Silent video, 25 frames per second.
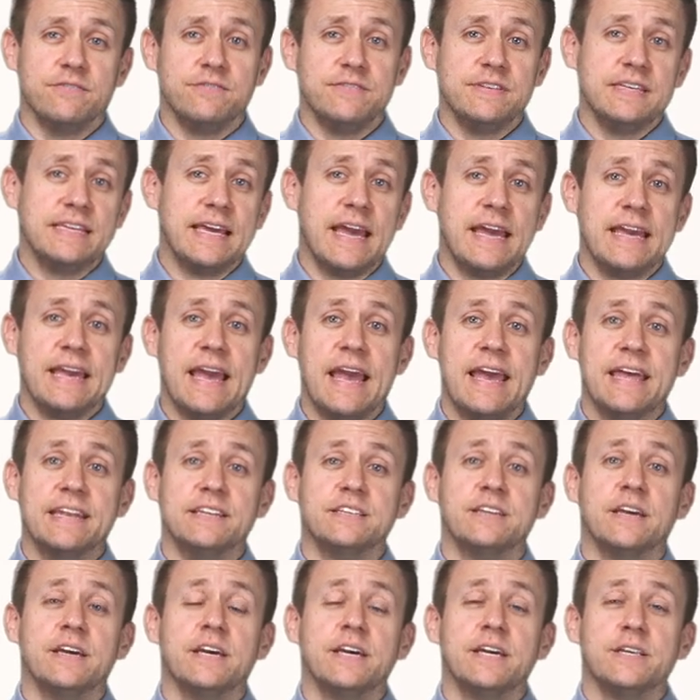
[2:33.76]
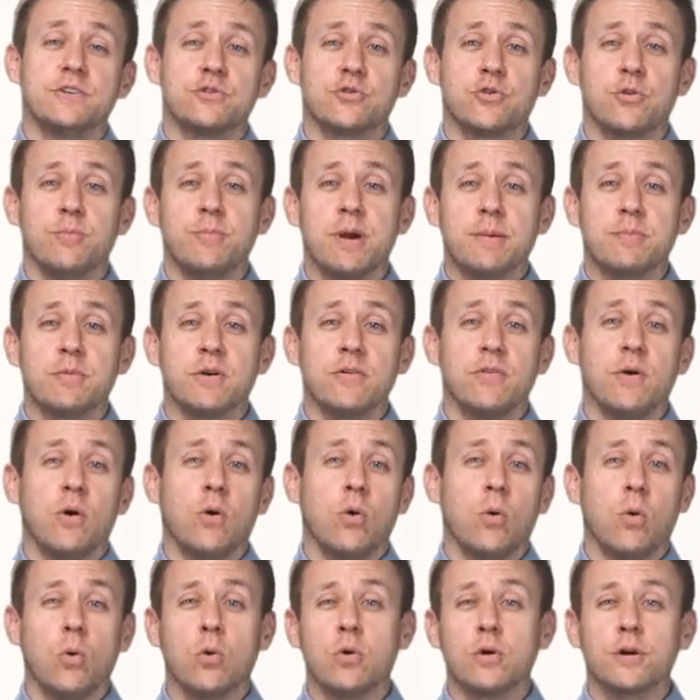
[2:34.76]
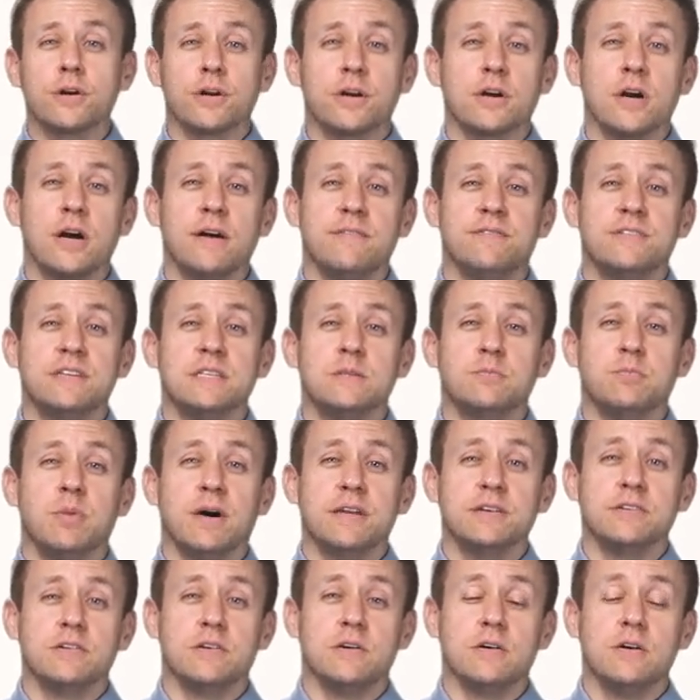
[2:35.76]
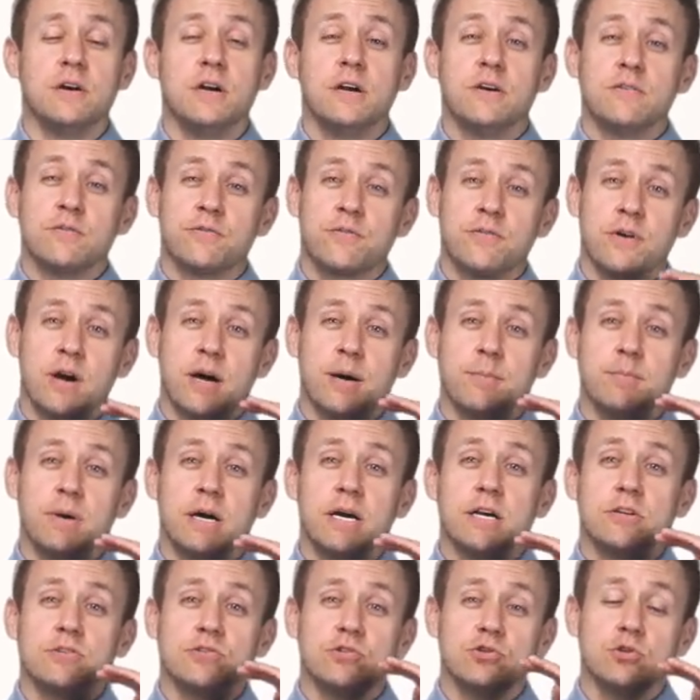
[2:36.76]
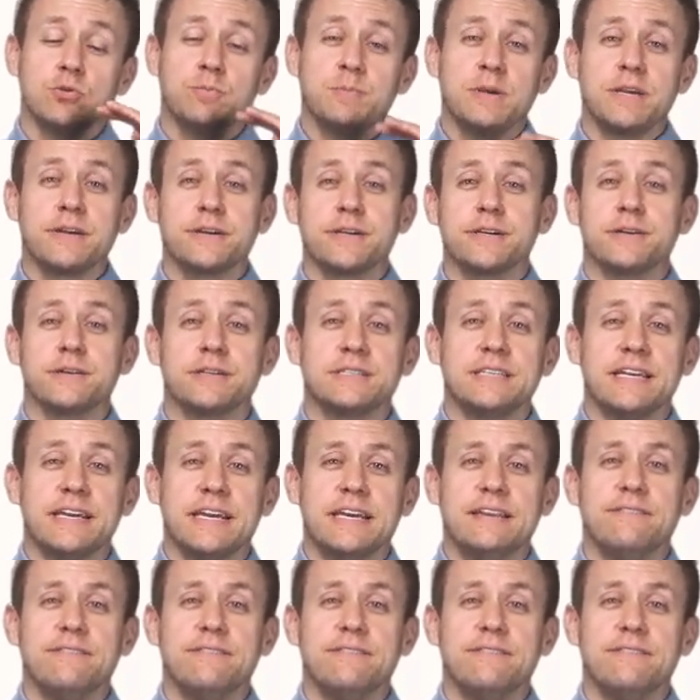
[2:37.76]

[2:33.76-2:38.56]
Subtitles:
V-A-N, to remember the order of this bundle from superior to